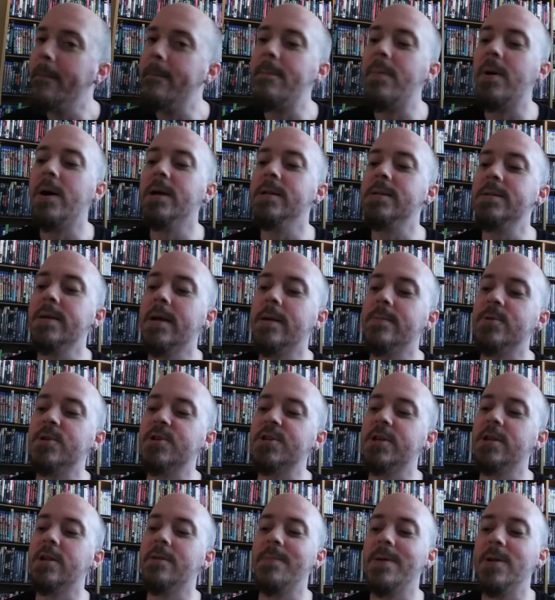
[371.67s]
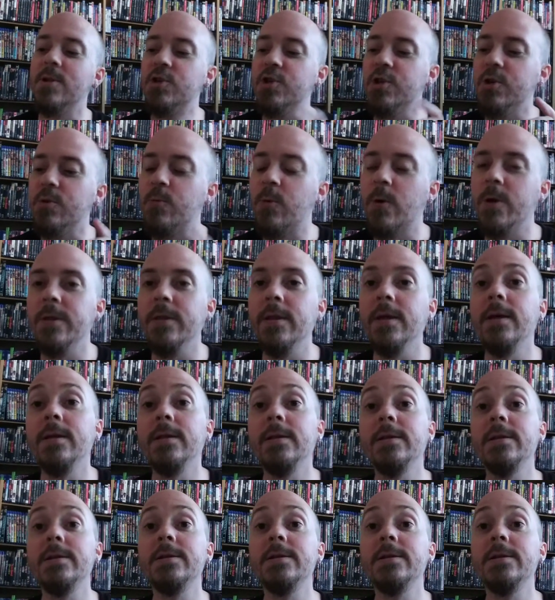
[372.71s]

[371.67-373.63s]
But I'm just going to mention one thing.